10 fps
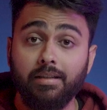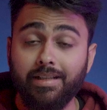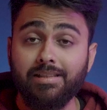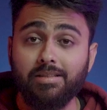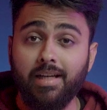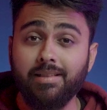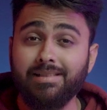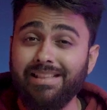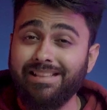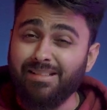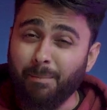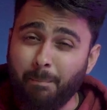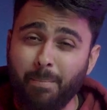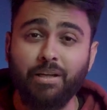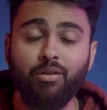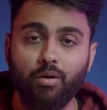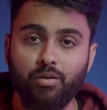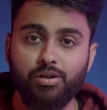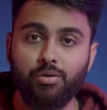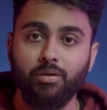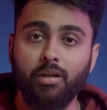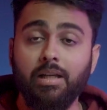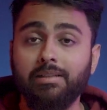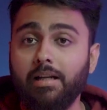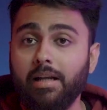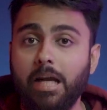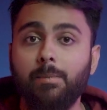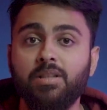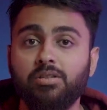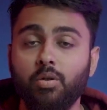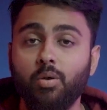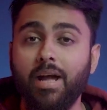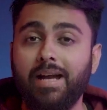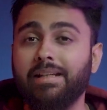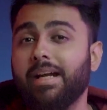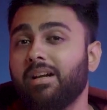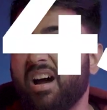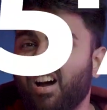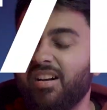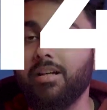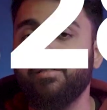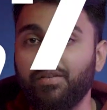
Content strategy is a big cornerstone that helped us grow and get one hundred